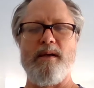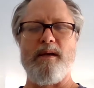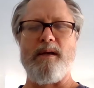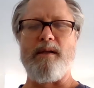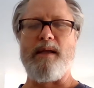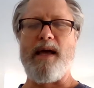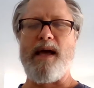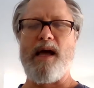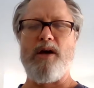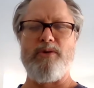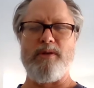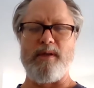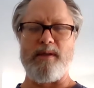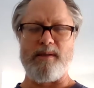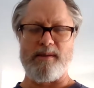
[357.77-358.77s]
Allow
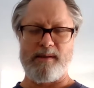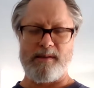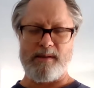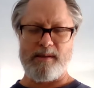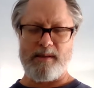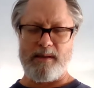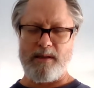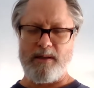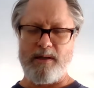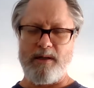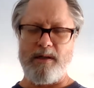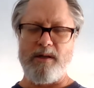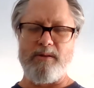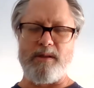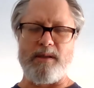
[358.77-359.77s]
this
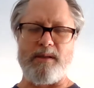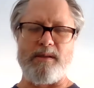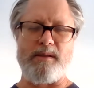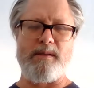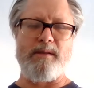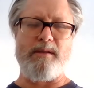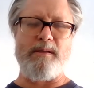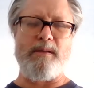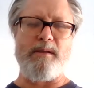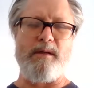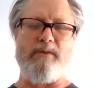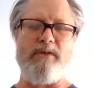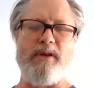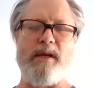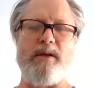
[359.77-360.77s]
current
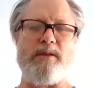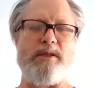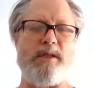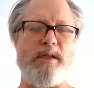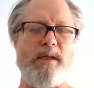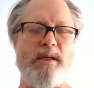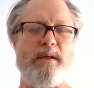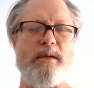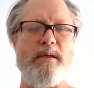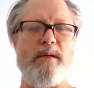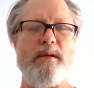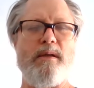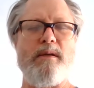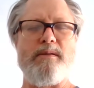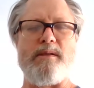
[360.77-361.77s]
of energy
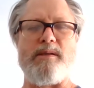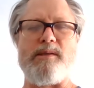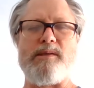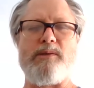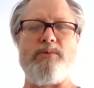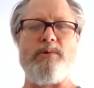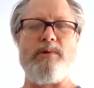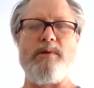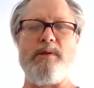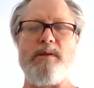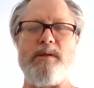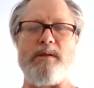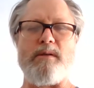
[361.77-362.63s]
to swirl